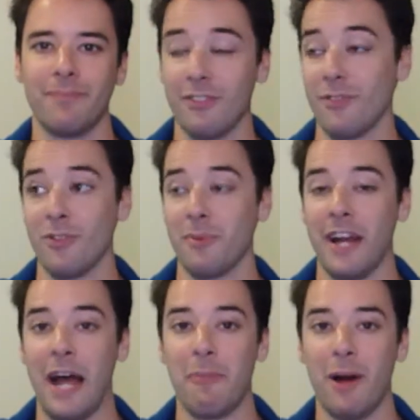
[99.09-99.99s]
seems no matter
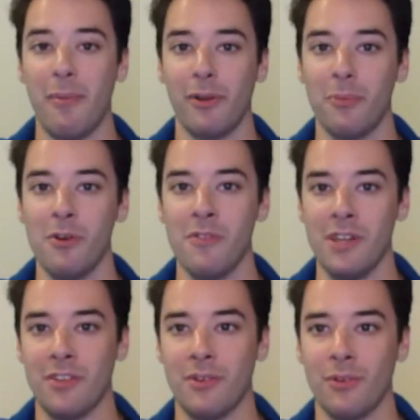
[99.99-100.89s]
how popular a movie
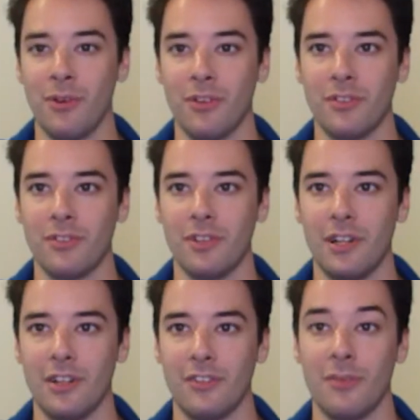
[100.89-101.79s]
is, there's always
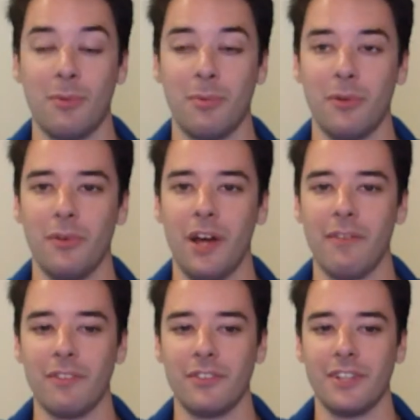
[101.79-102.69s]
uh, some people who
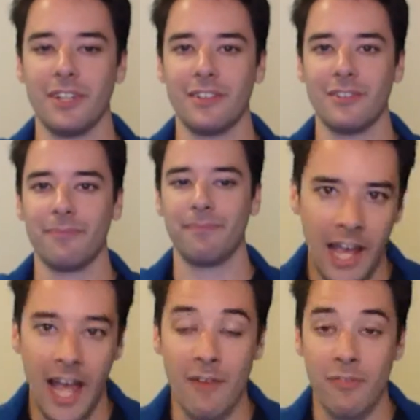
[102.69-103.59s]
haven't seen it.
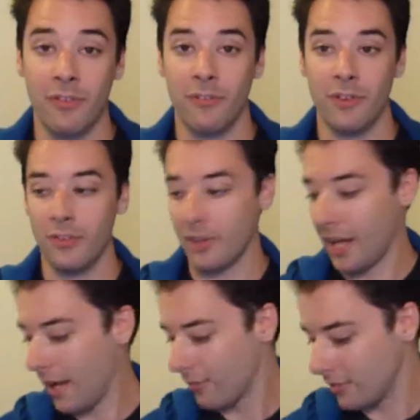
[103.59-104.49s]
And from the reviews I
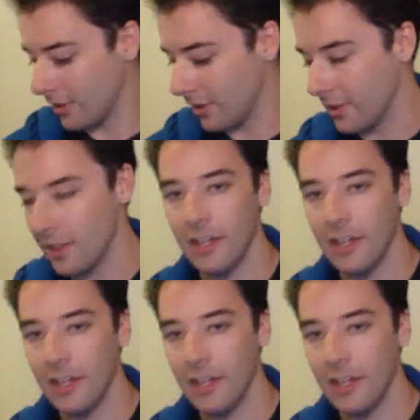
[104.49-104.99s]
have seen,